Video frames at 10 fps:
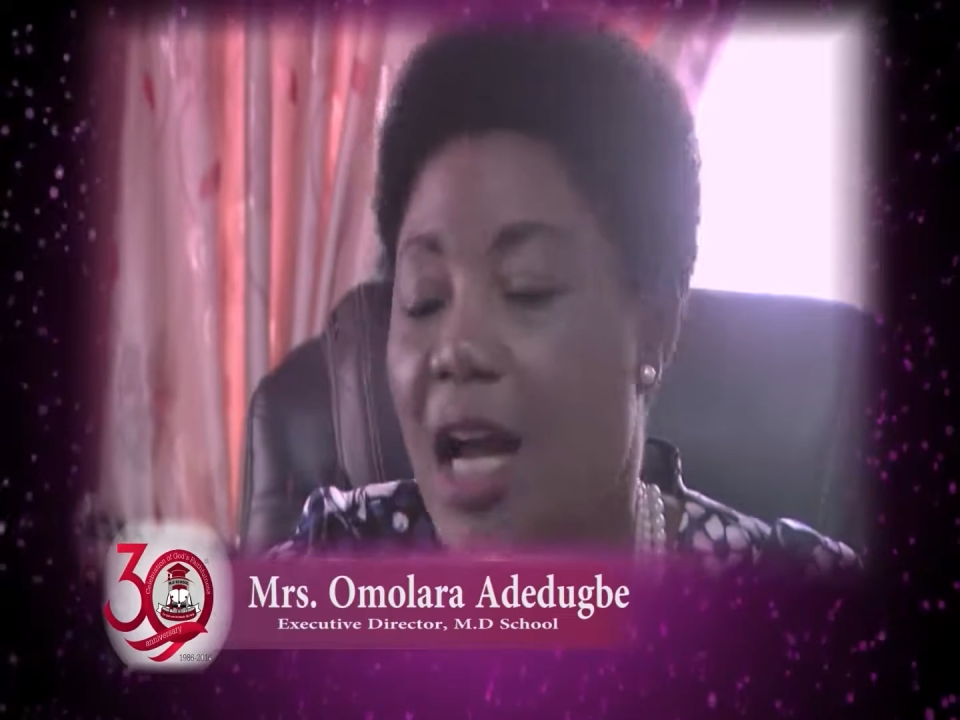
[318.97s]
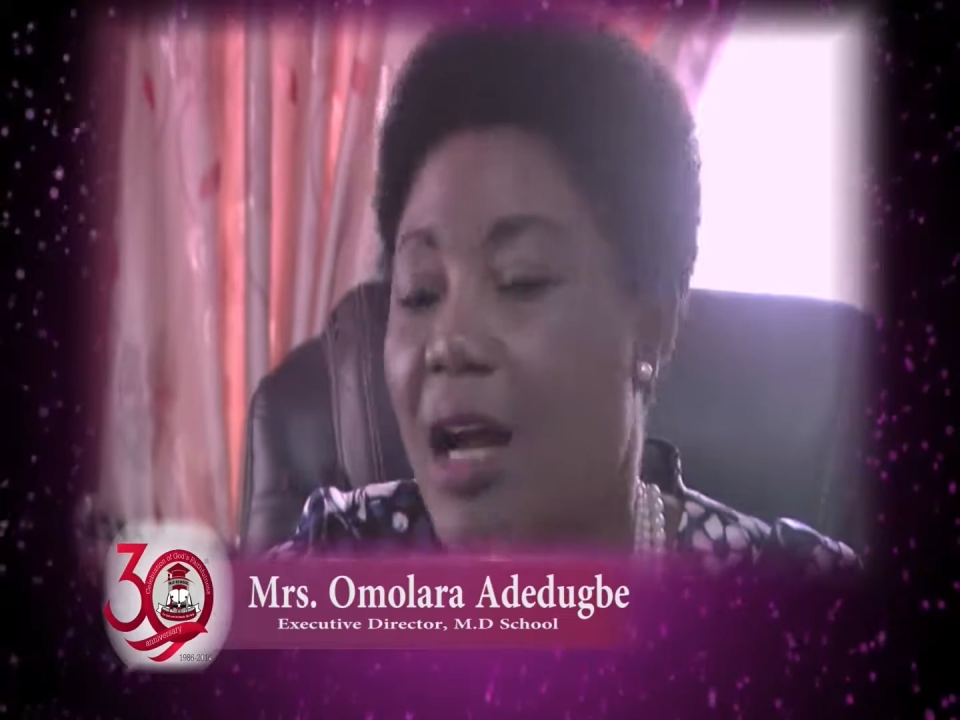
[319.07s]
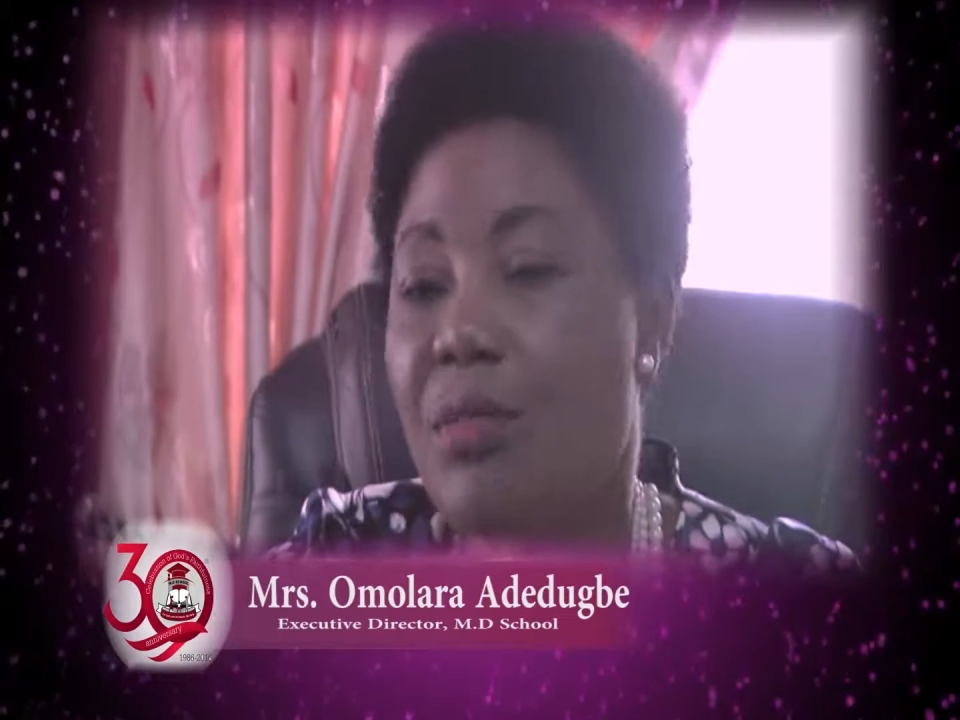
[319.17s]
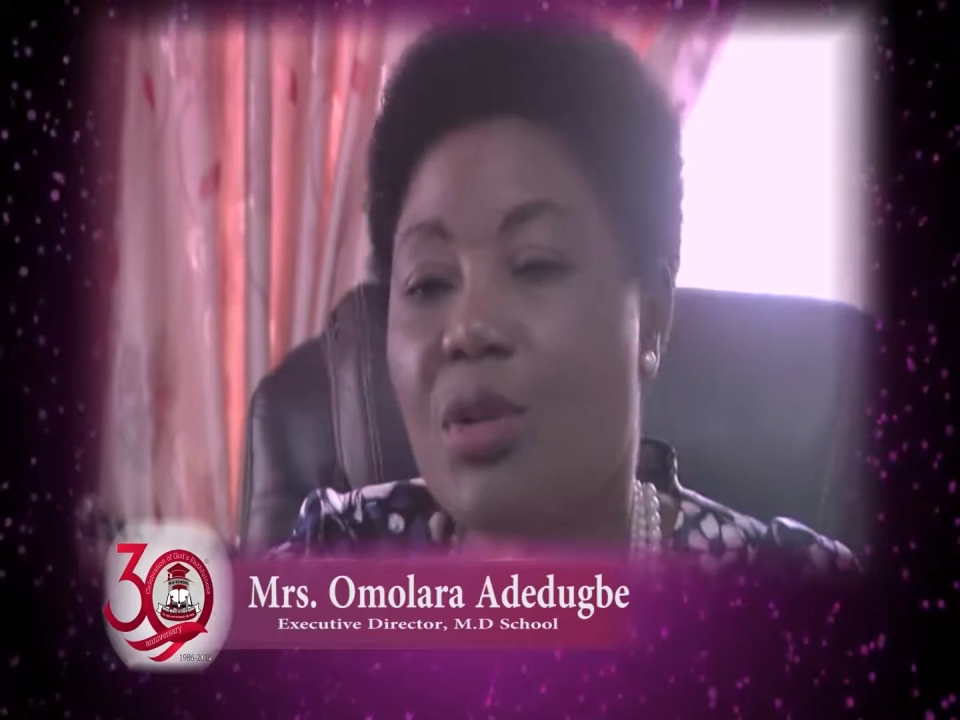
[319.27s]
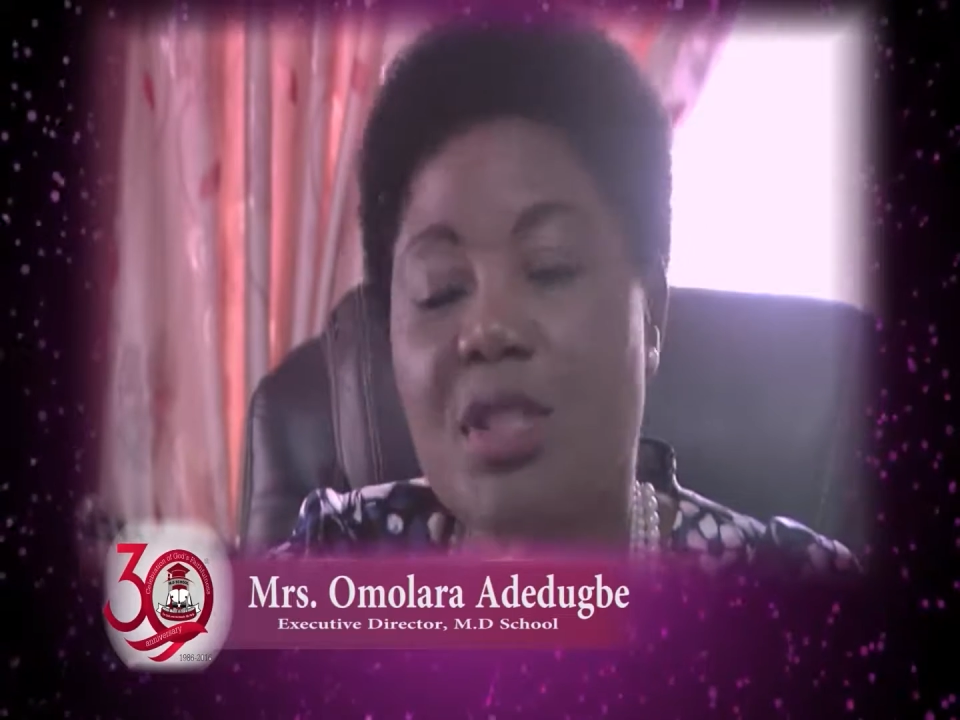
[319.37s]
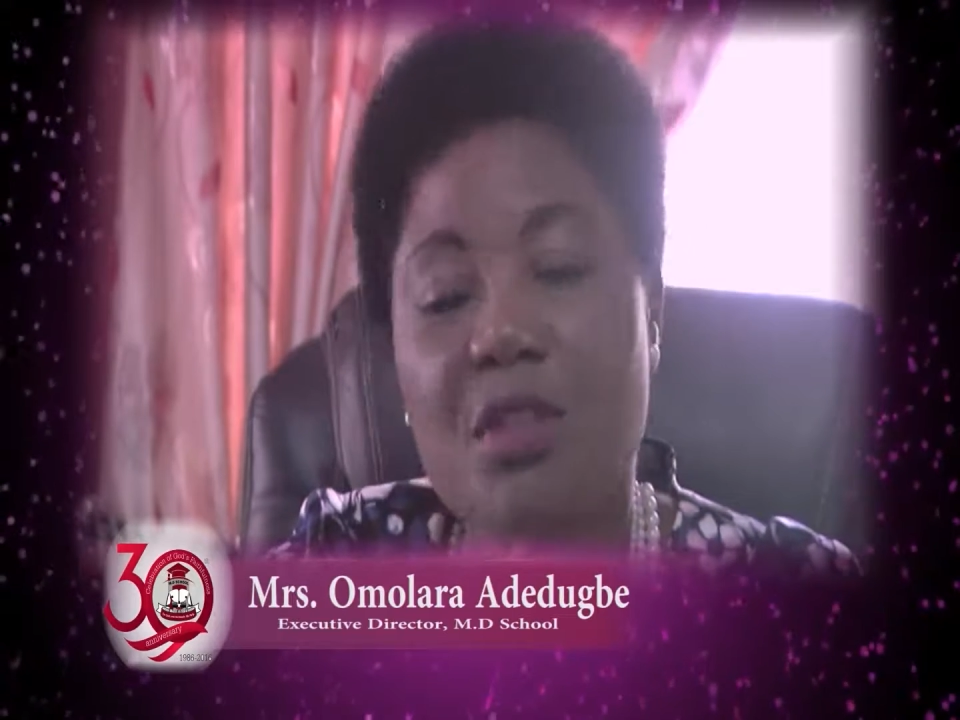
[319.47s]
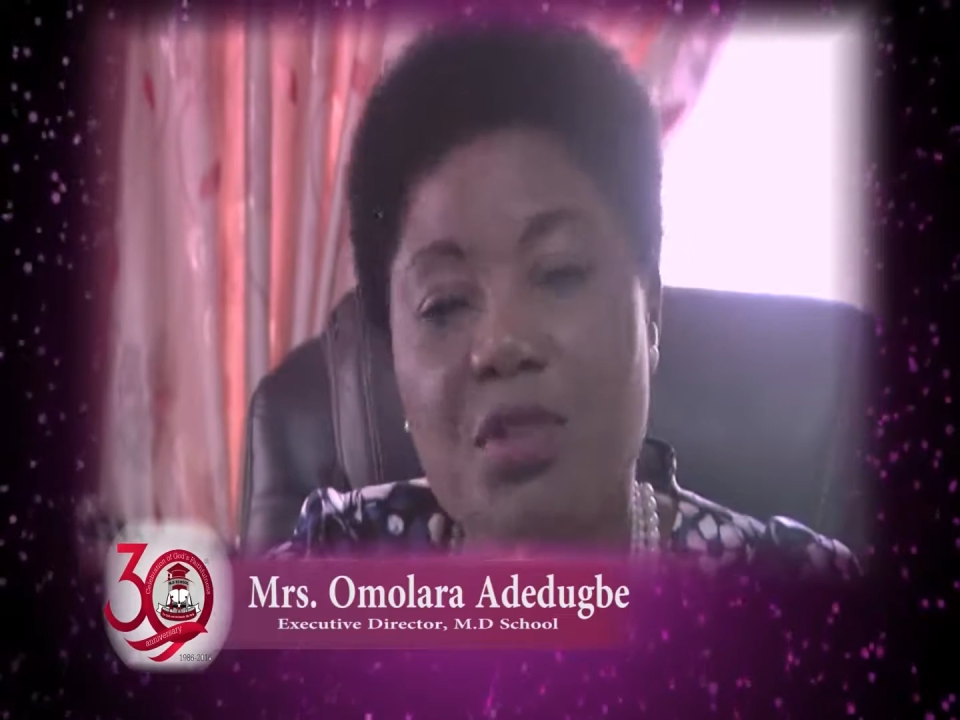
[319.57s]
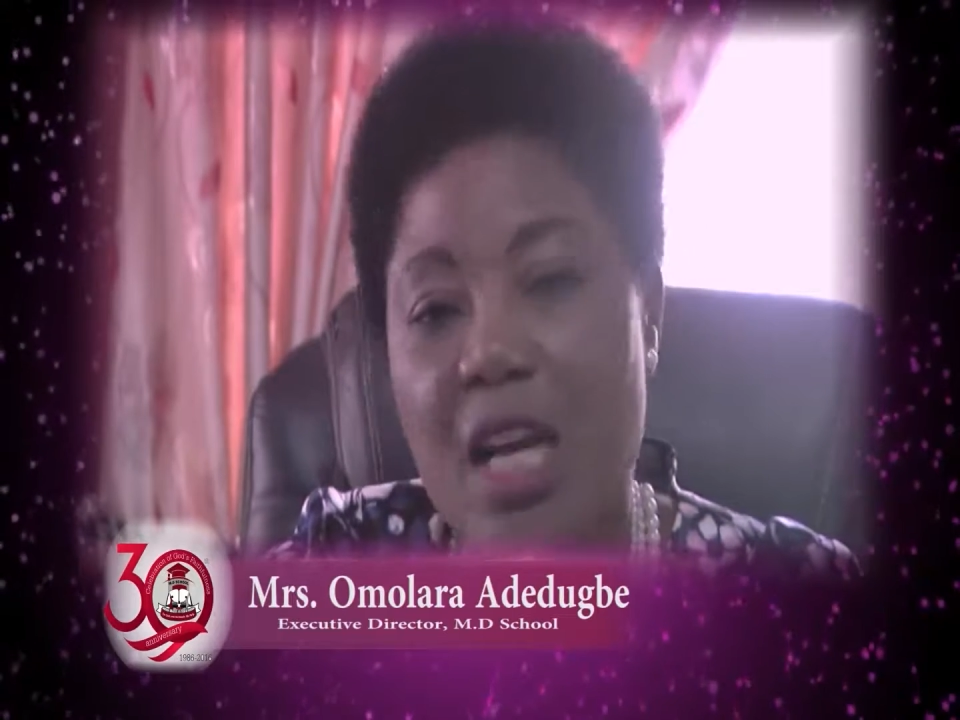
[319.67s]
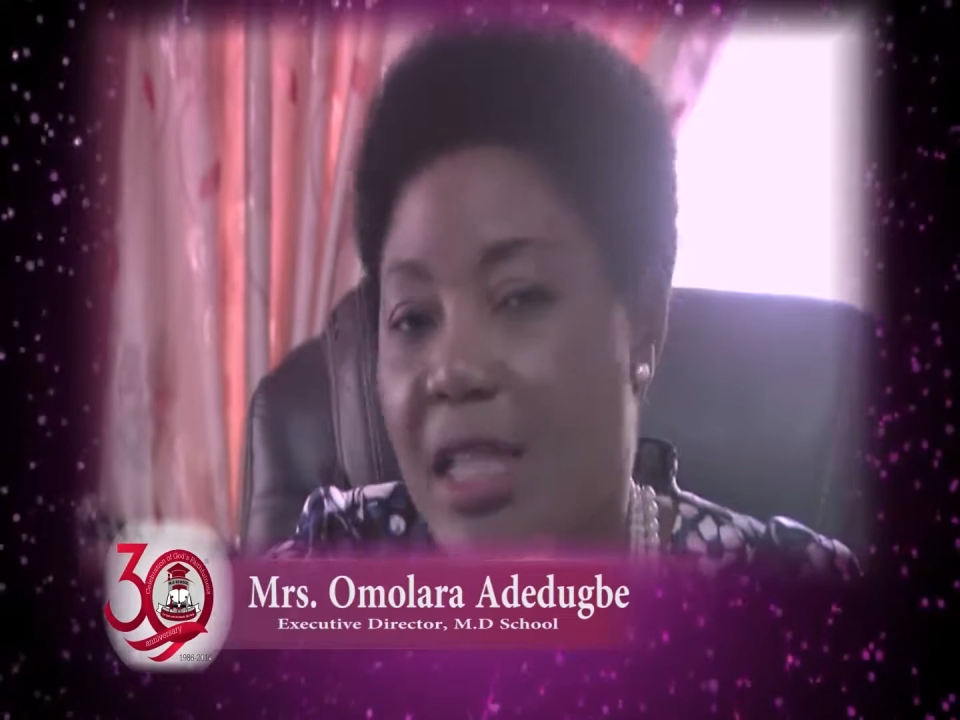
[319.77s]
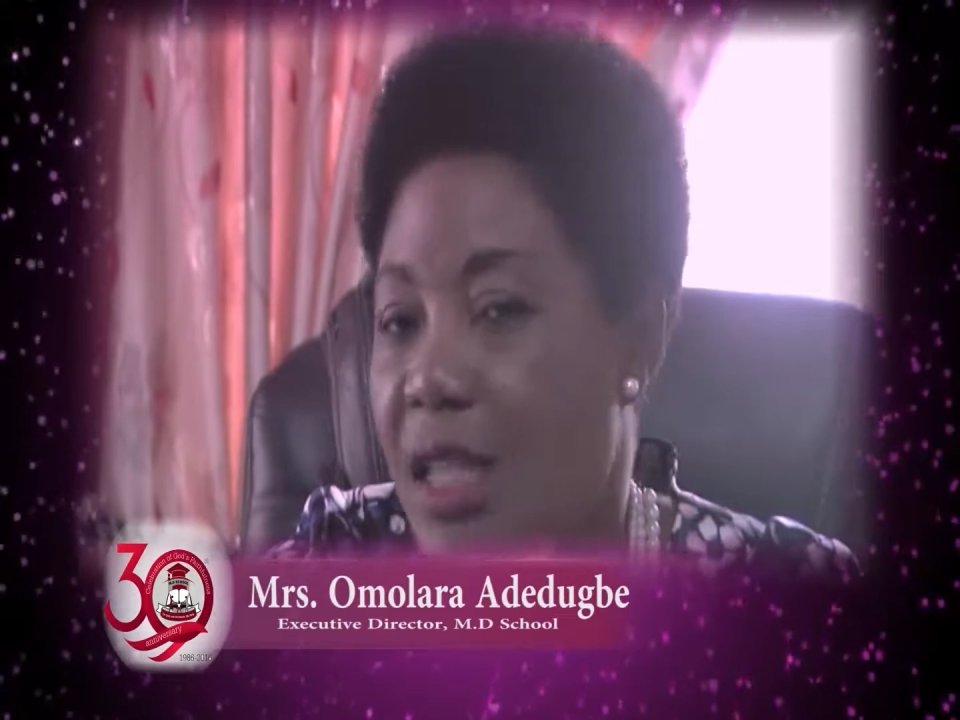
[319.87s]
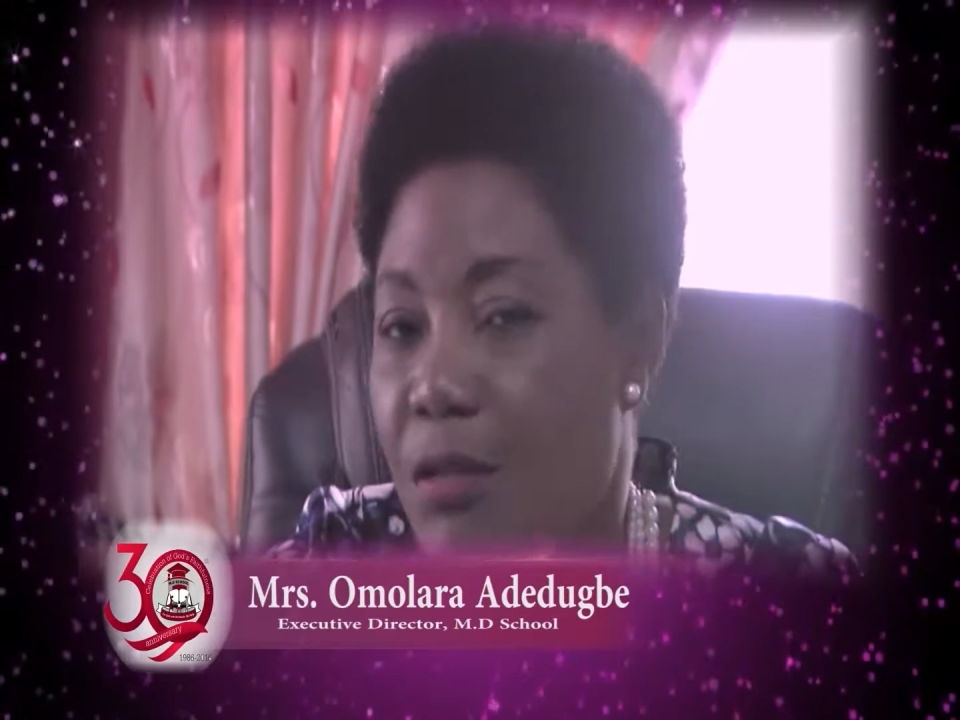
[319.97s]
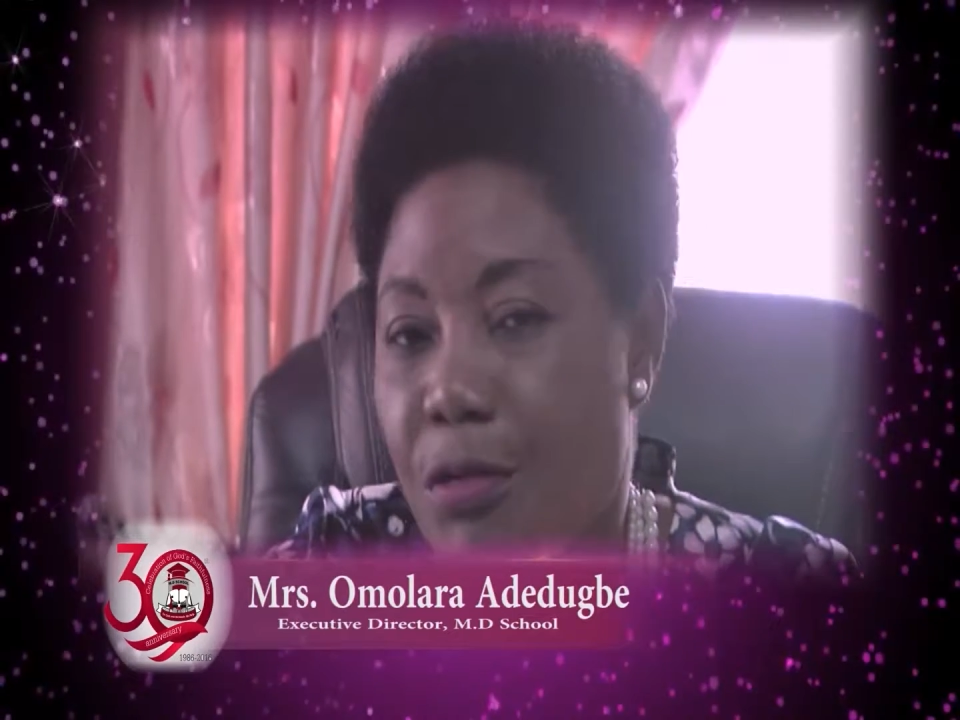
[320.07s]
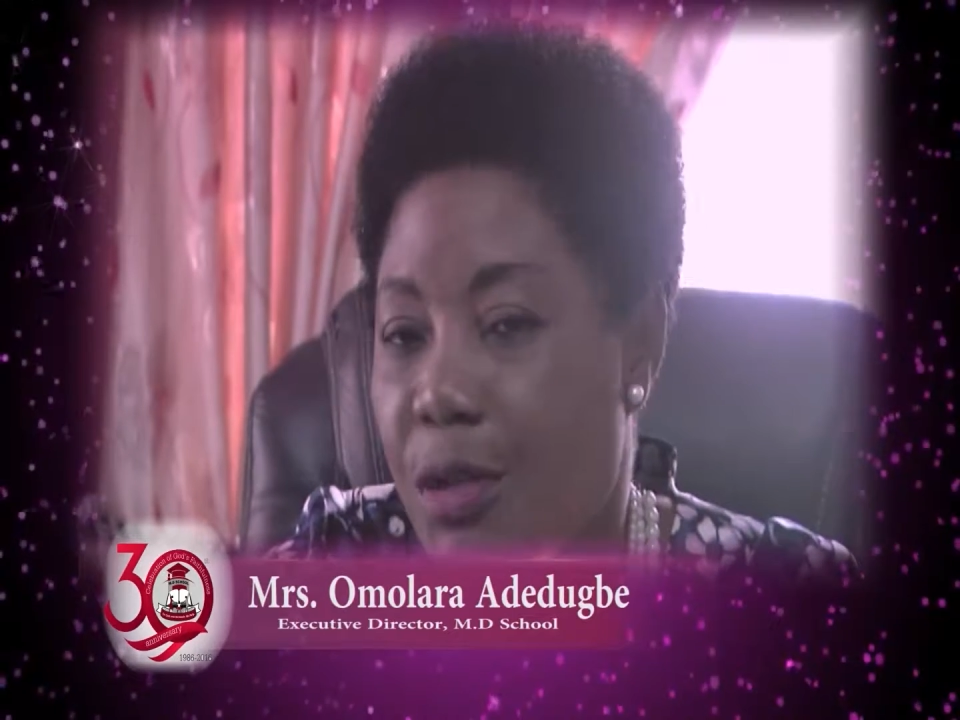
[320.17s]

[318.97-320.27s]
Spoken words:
I'm not even asking